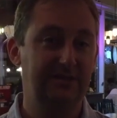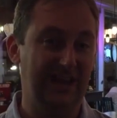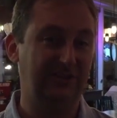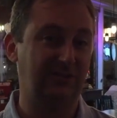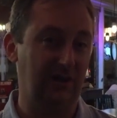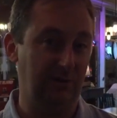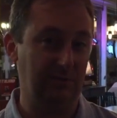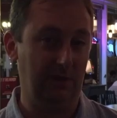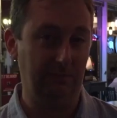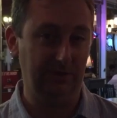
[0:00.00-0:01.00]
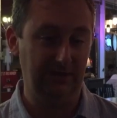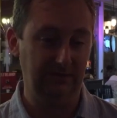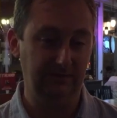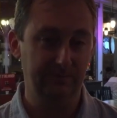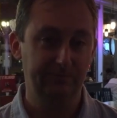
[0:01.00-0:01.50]
tech startup
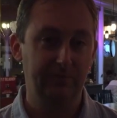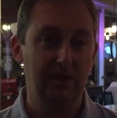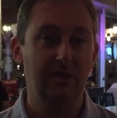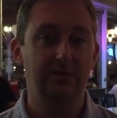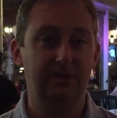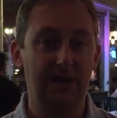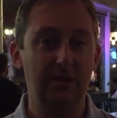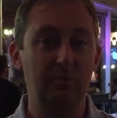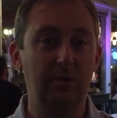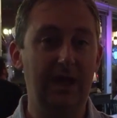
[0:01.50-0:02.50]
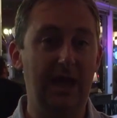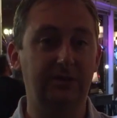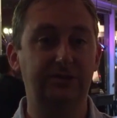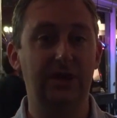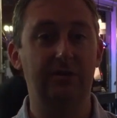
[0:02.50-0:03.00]
companies. Tonight, we had
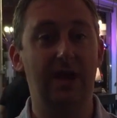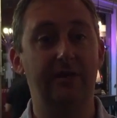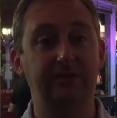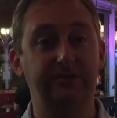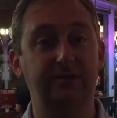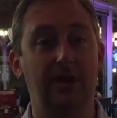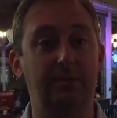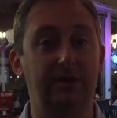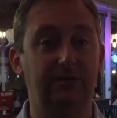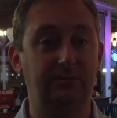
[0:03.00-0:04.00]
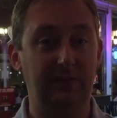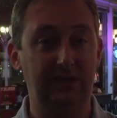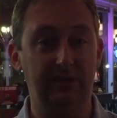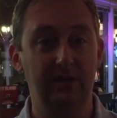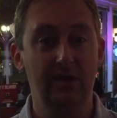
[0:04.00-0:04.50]
Sarah Evans coming and
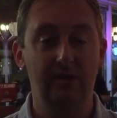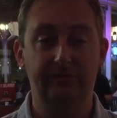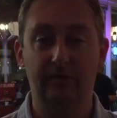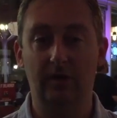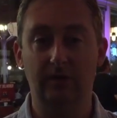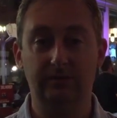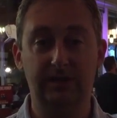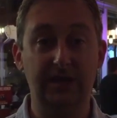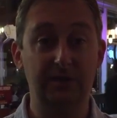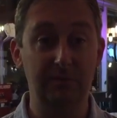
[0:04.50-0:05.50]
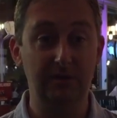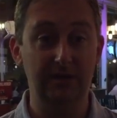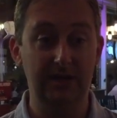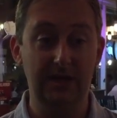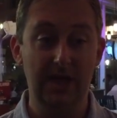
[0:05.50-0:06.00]
speak to our tech
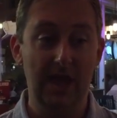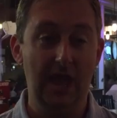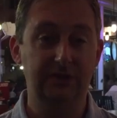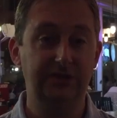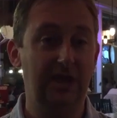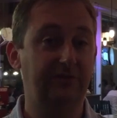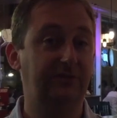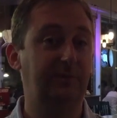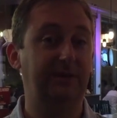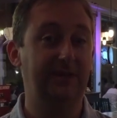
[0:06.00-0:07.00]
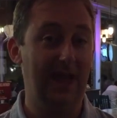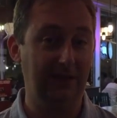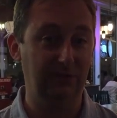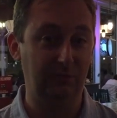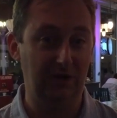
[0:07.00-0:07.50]
community, and she gave a
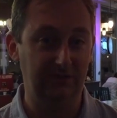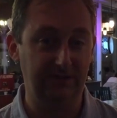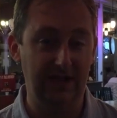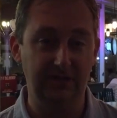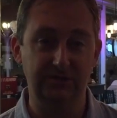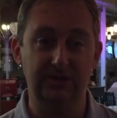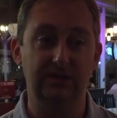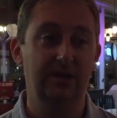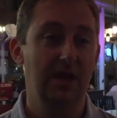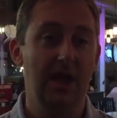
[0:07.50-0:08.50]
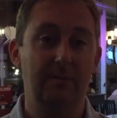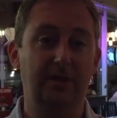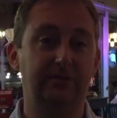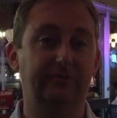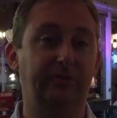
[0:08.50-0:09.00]
spectacular presentation
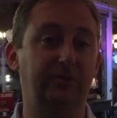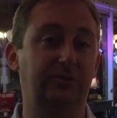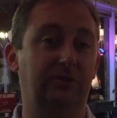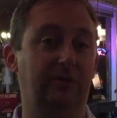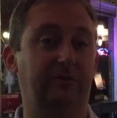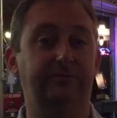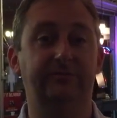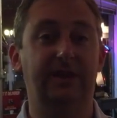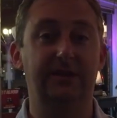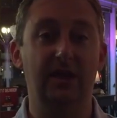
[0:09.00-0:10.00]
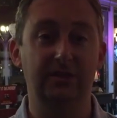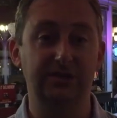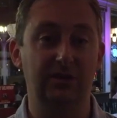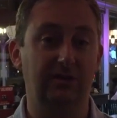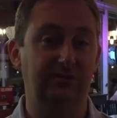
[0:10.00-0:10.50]
about the future of
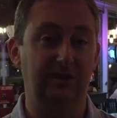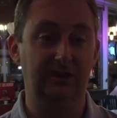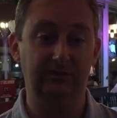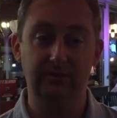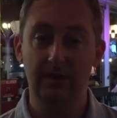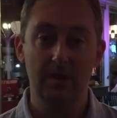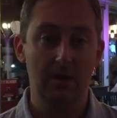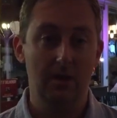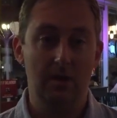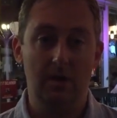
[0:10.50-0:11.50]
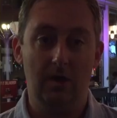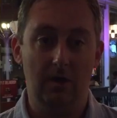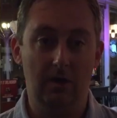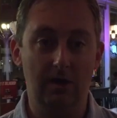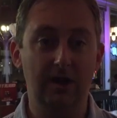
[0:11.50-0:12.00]
technology in our cities.
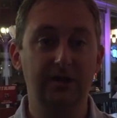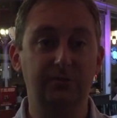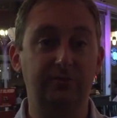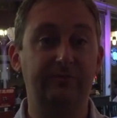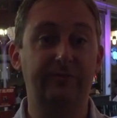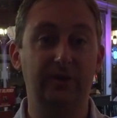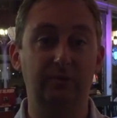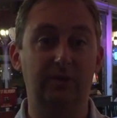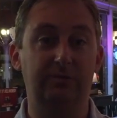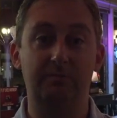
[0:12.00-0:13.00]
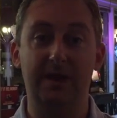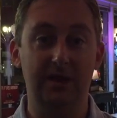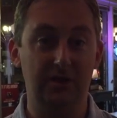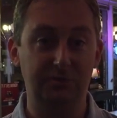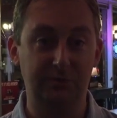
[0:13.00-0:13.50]
Our audience was filled with
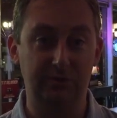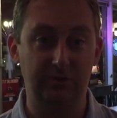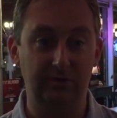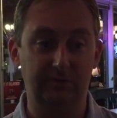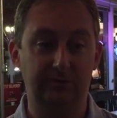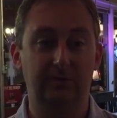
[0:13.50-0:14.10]
many entrepreneurs,